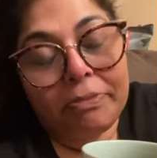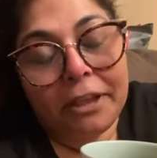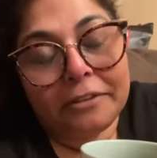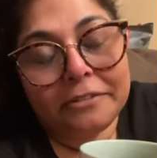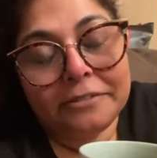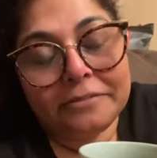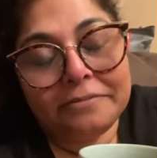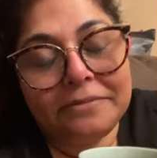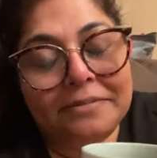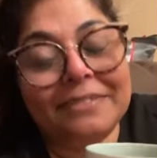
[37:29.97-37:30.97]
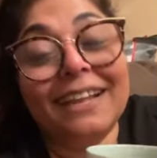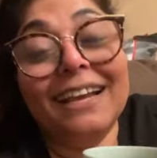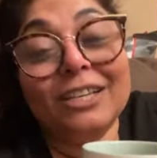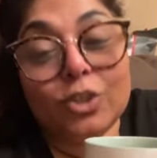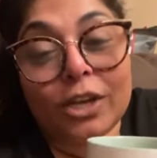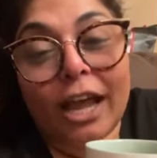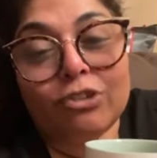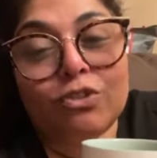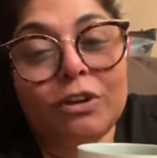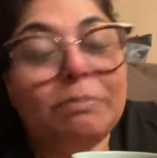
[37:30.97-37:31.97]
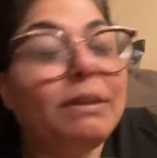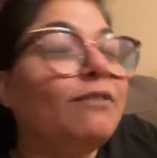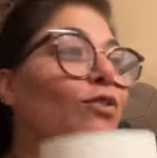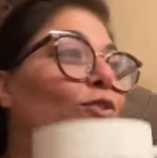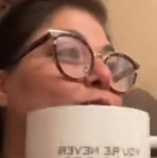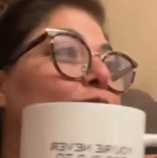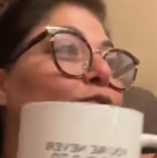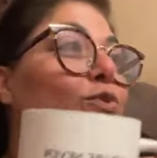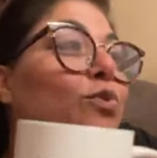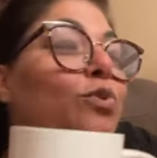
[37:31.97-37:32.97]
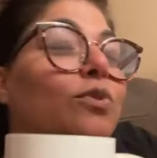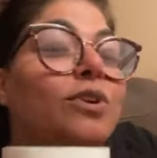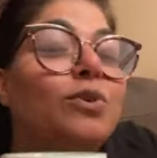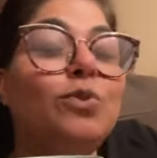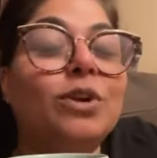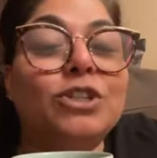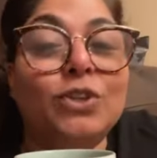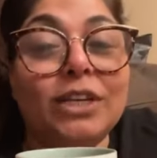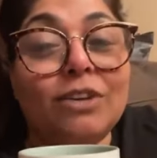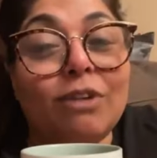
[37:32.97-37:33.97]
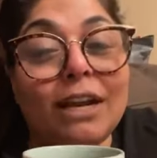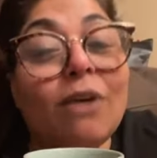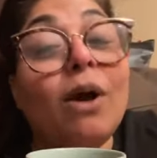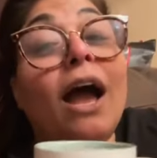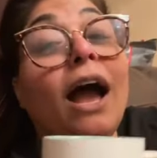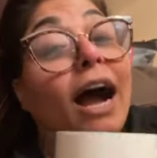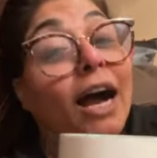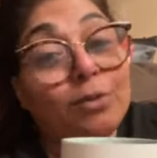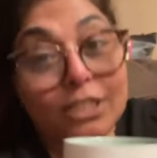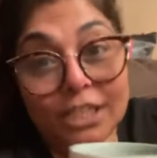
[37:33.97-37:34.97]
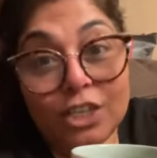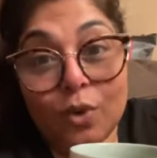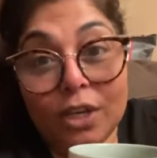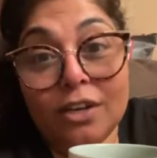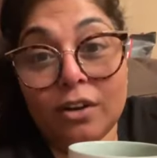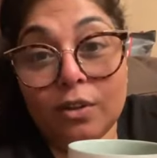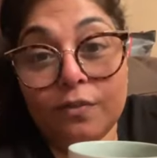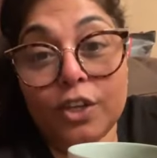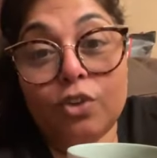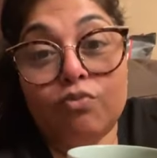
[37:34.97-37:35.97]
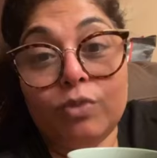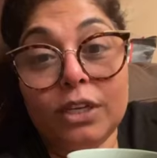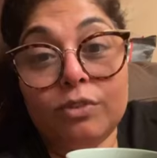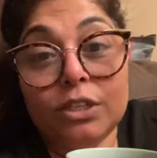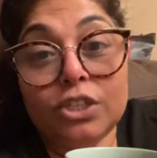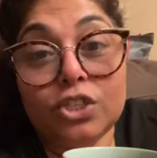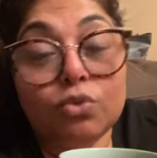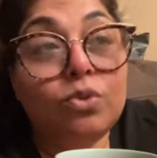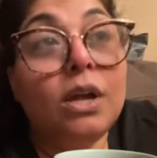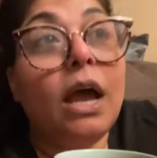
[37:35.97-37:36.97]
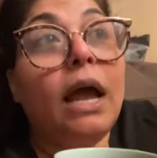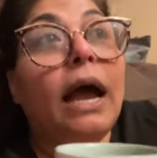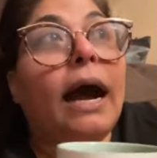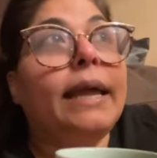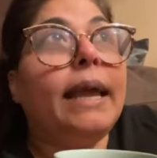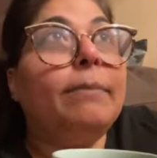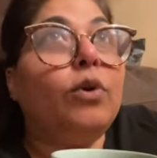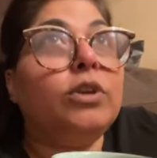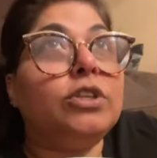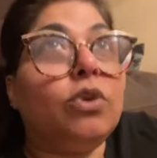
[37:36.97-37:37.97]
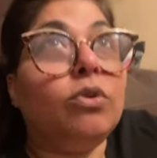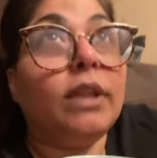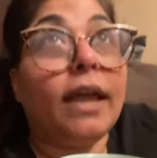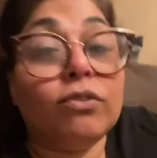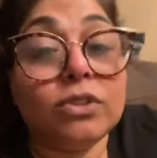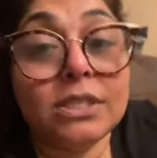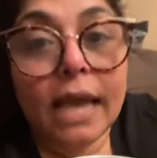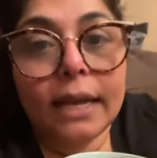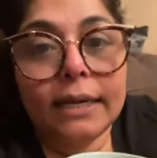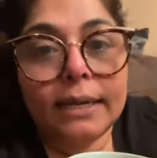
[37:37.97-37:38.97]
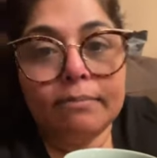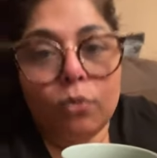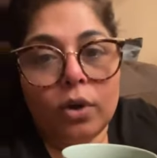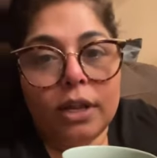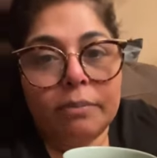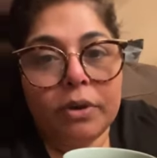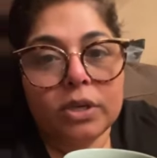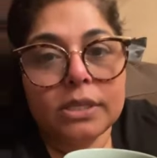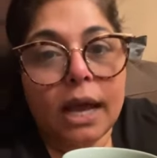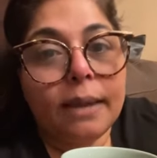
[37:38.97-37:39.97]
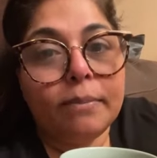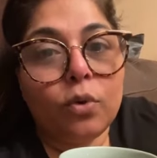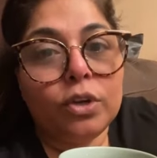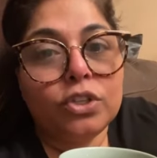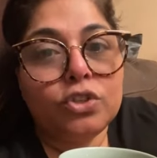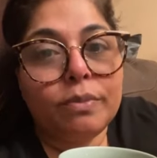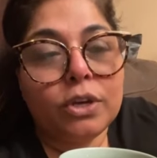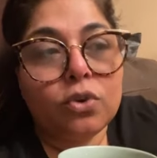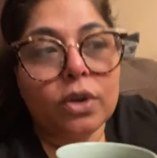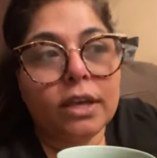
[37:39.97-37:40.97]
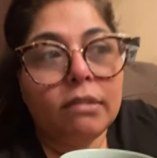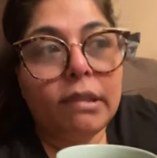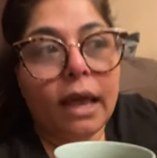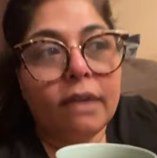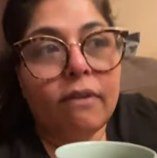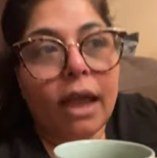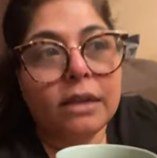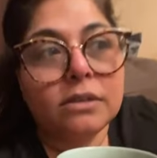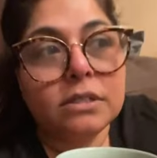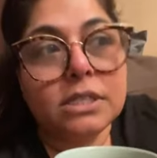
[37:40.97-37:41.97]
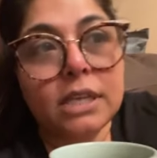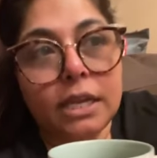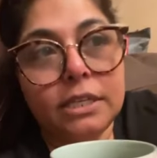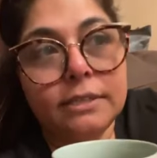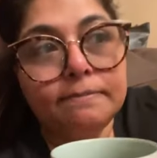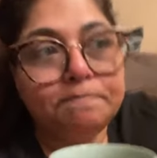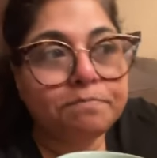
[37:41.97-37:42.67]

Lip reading: Yes. So catch the replay for those of you who are tuning in right now. I will see you in another video really, really soon. I am going to go live on Saturday morning because I am going to be cooking live at a site.